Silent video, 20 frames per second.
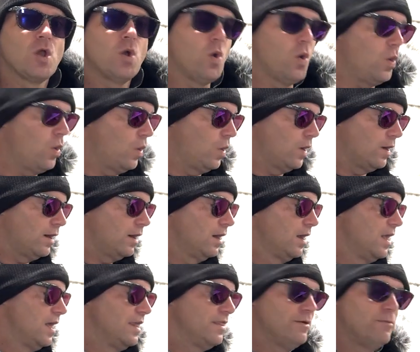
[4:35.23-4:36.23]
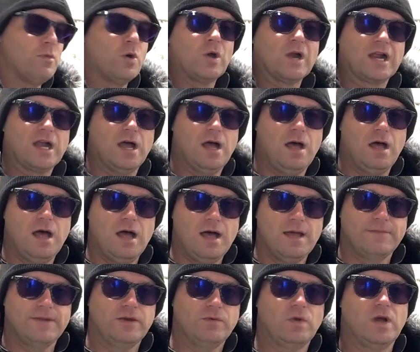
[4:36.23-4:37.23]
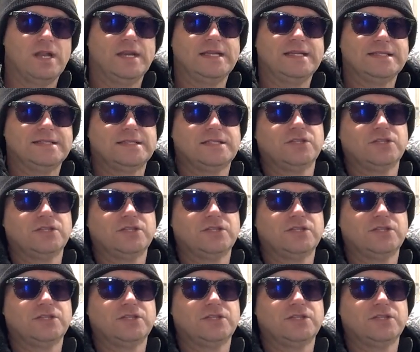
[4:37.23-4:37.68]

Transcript: Or the more common one is